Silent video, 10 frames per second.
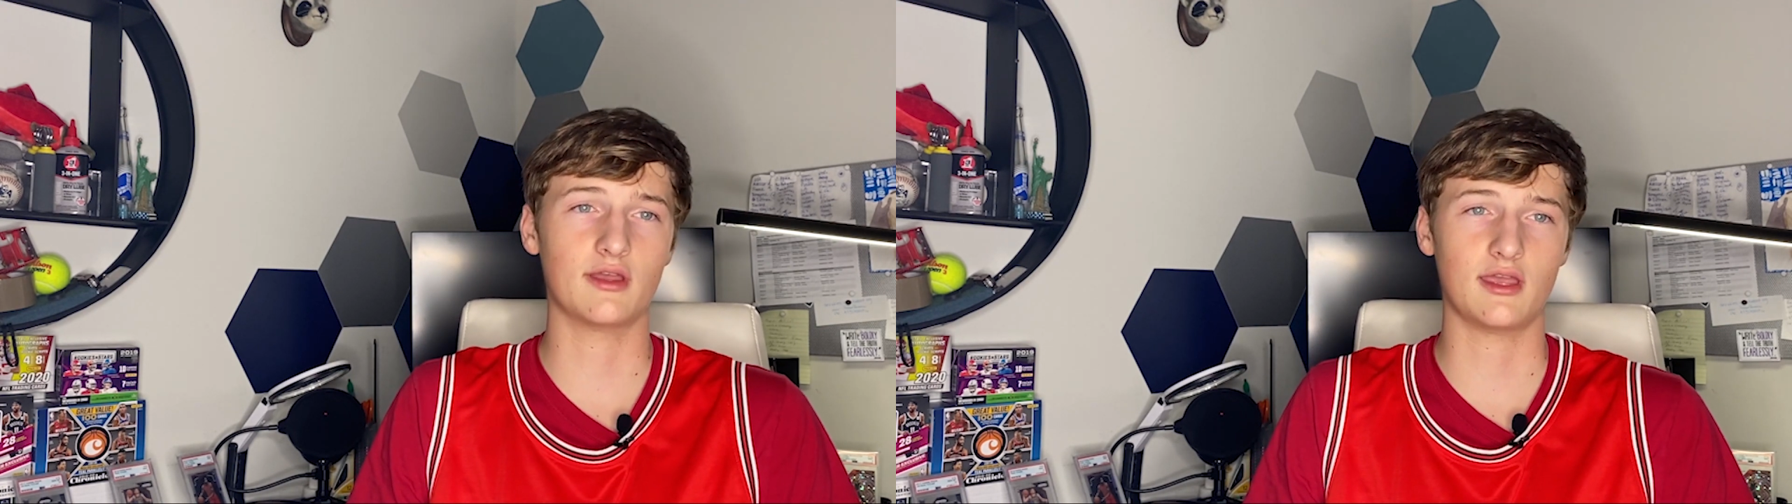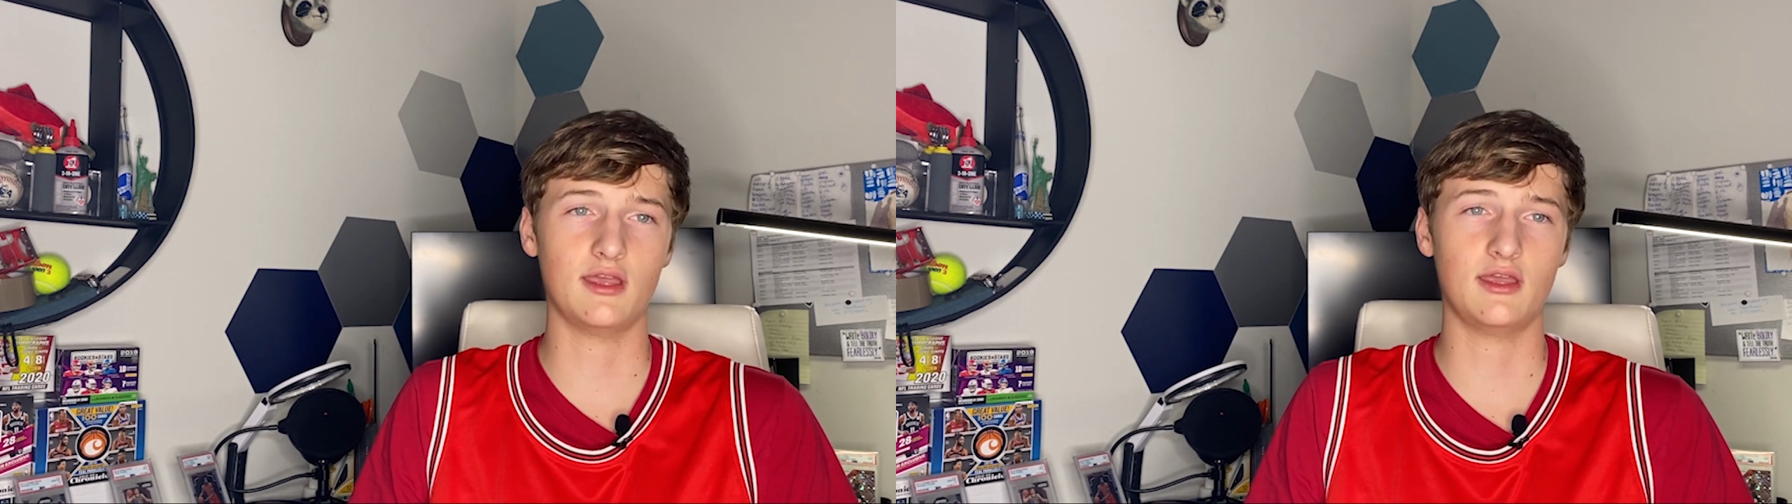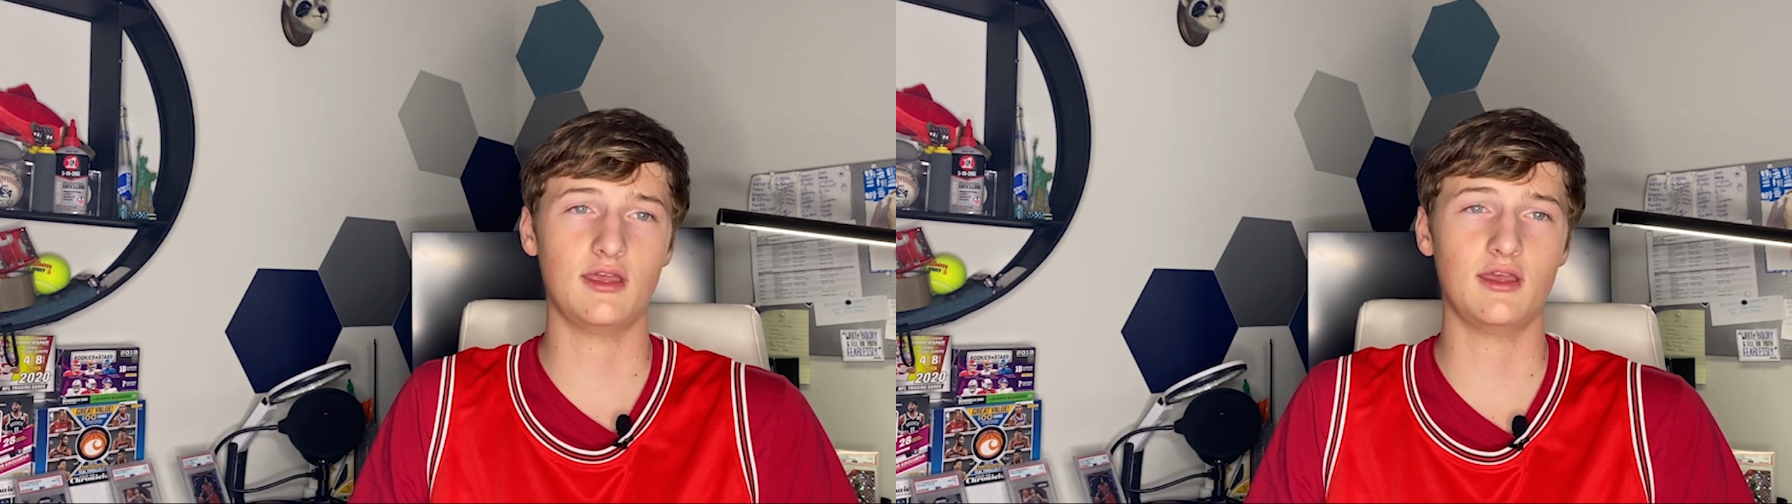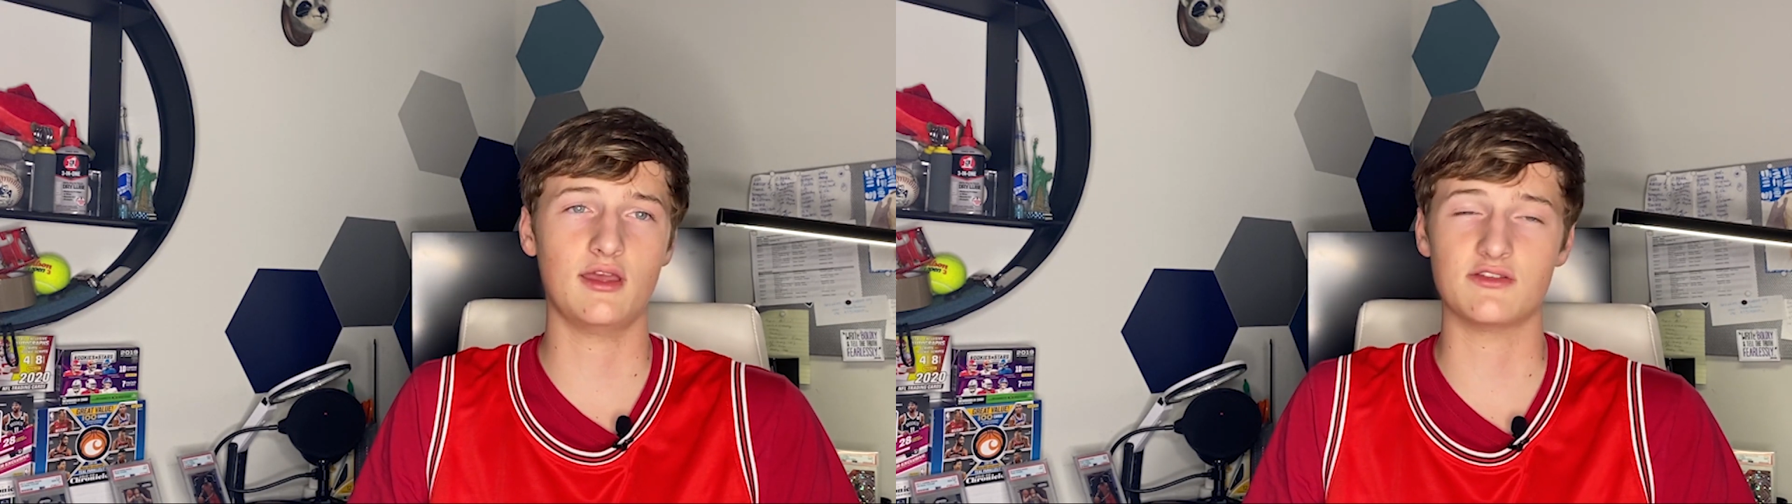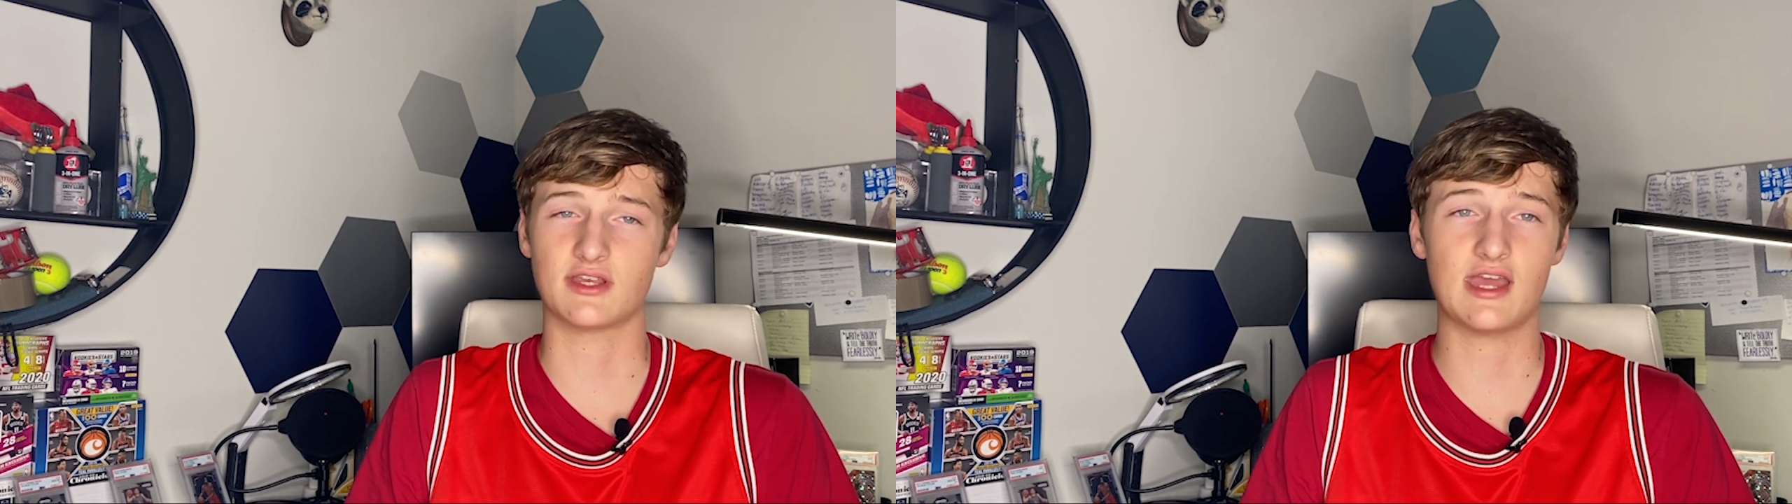He
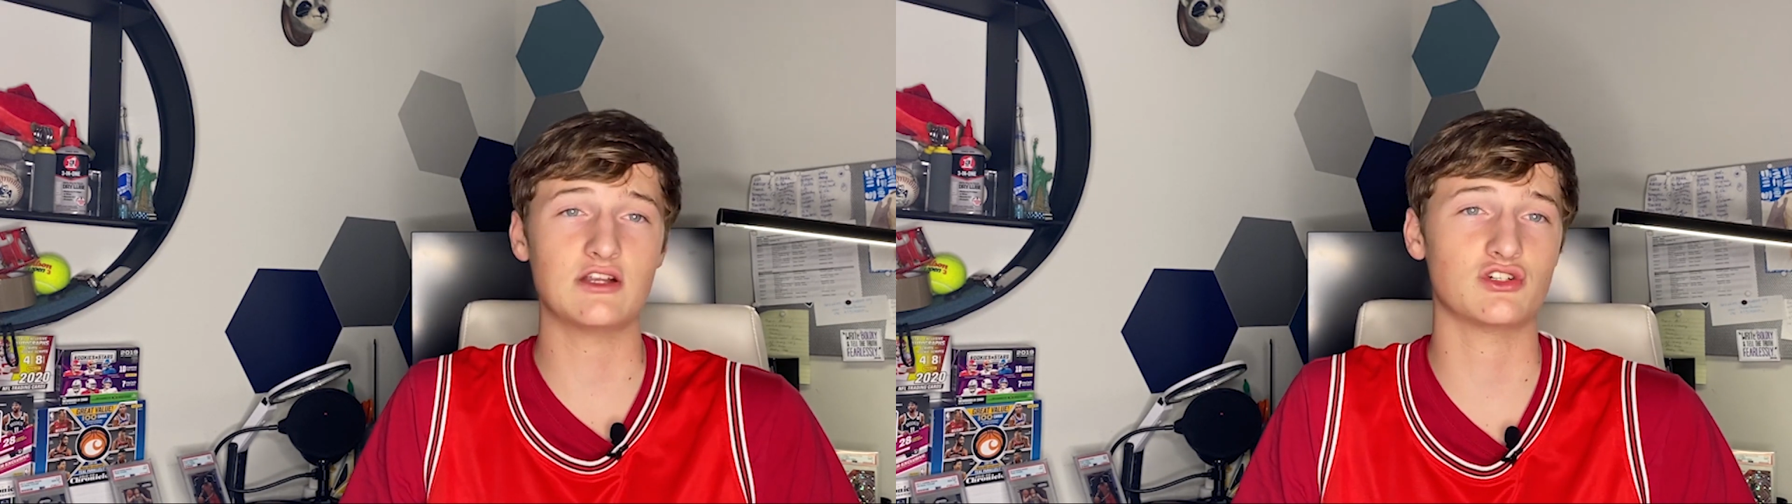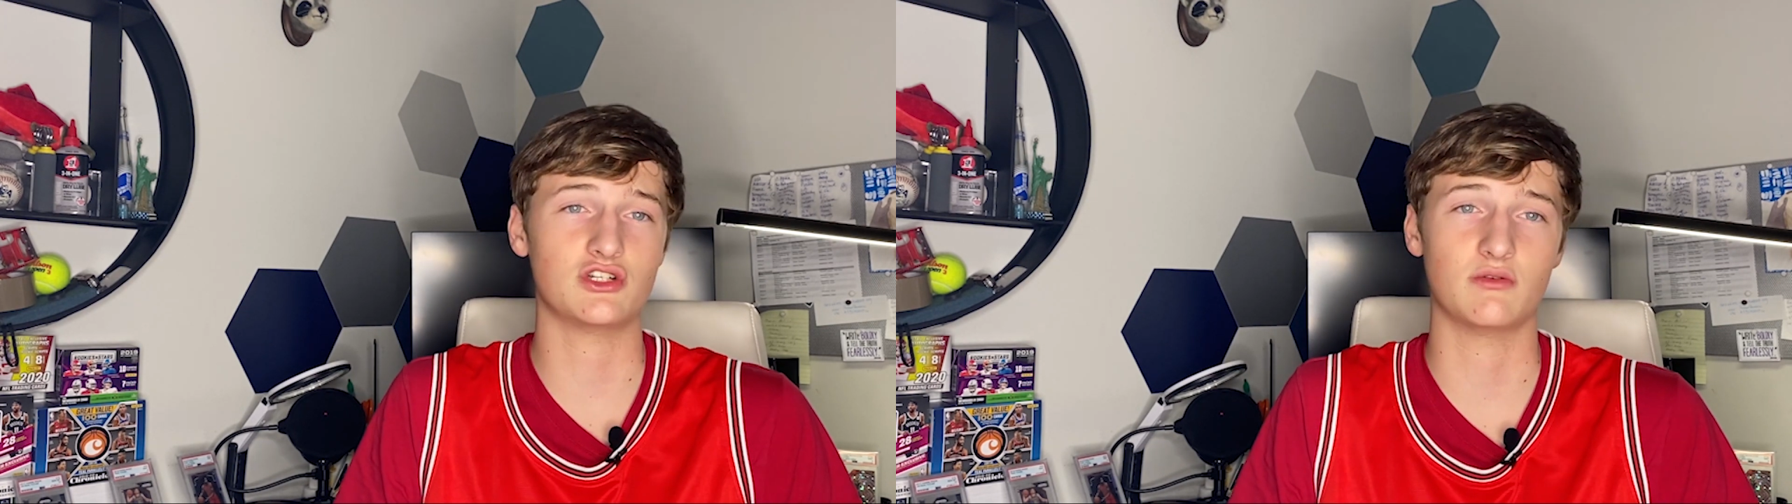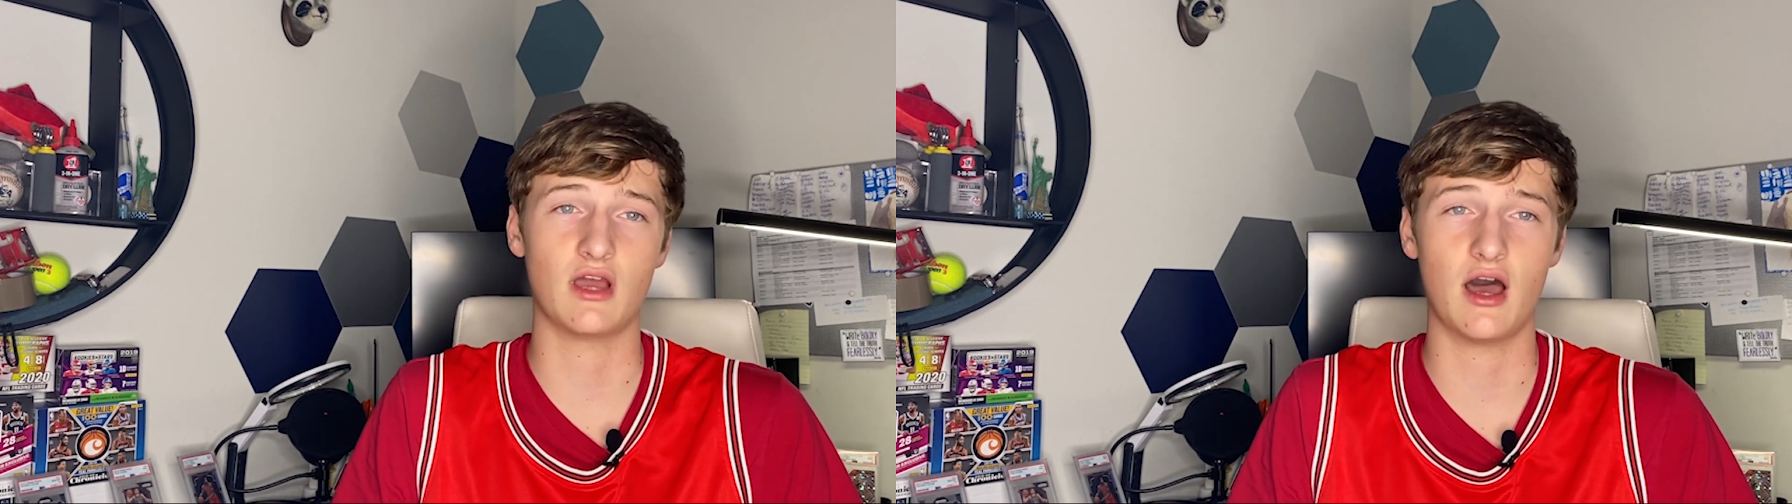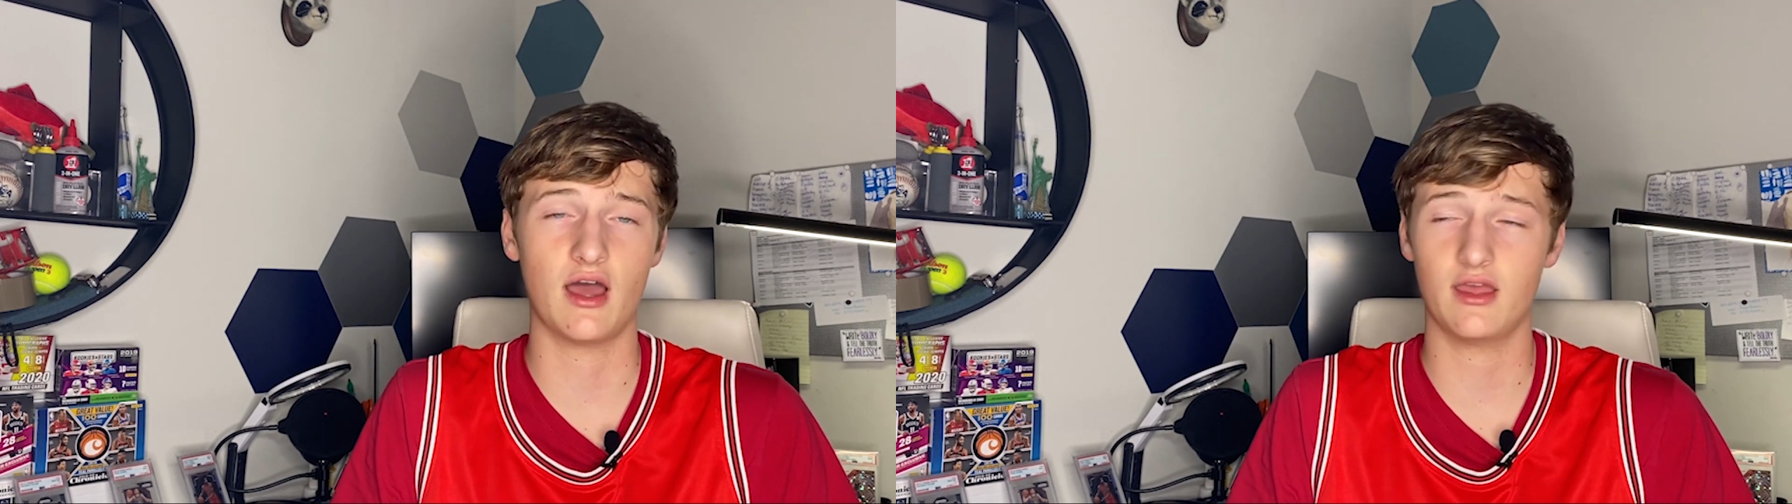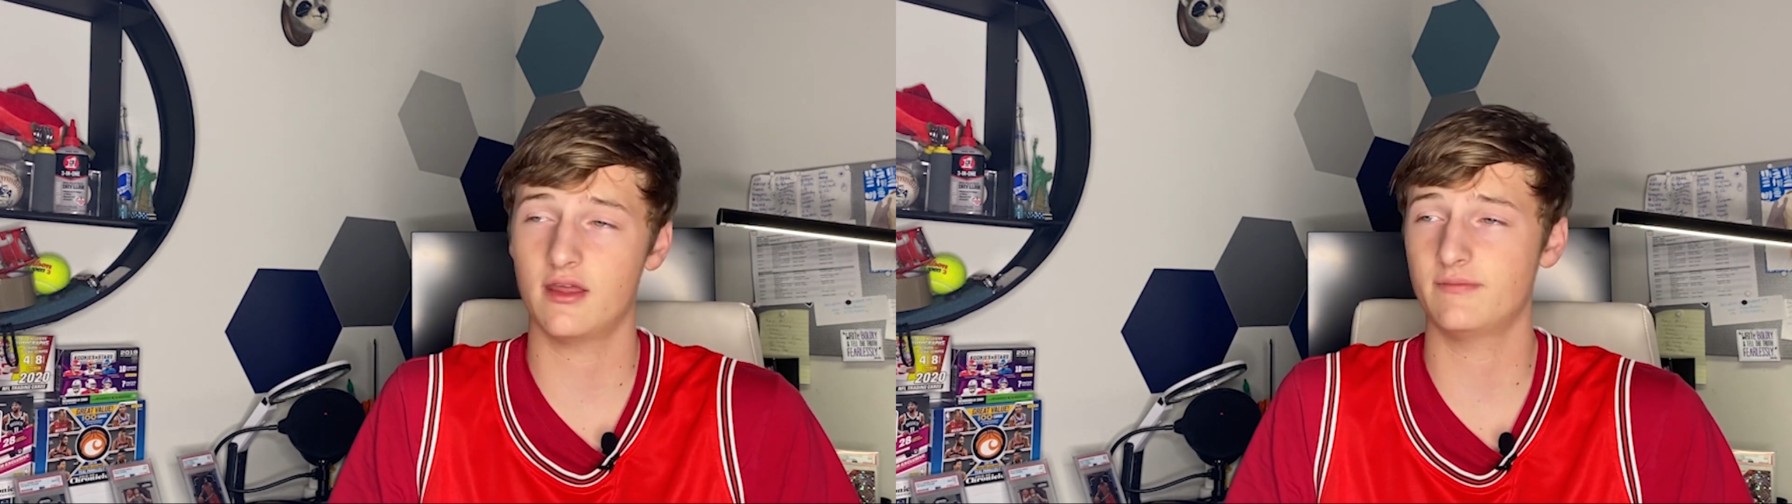is a catch-and-shoot
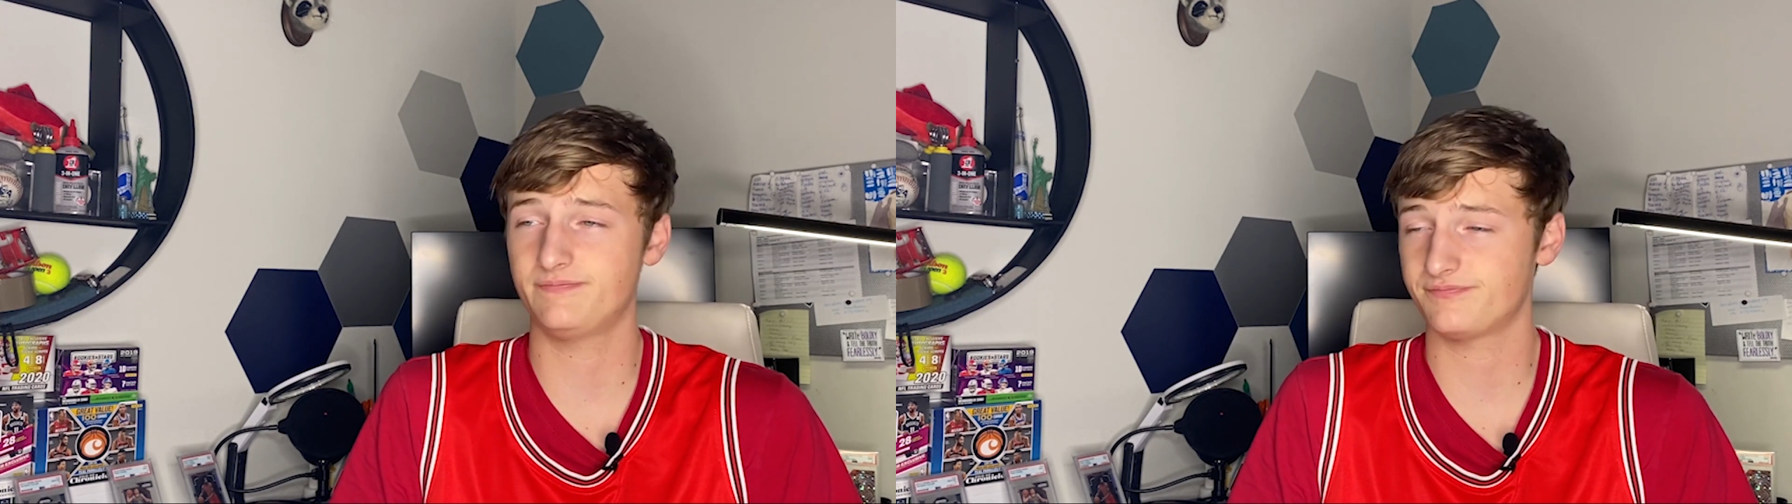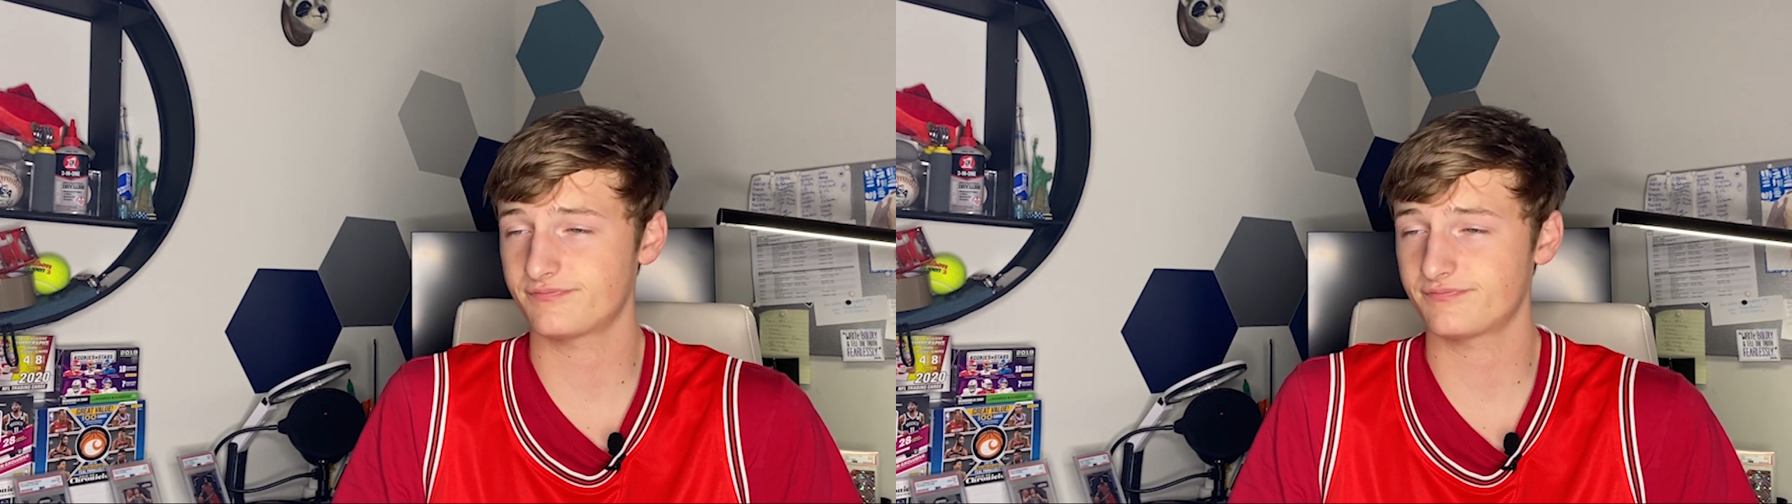guy. And,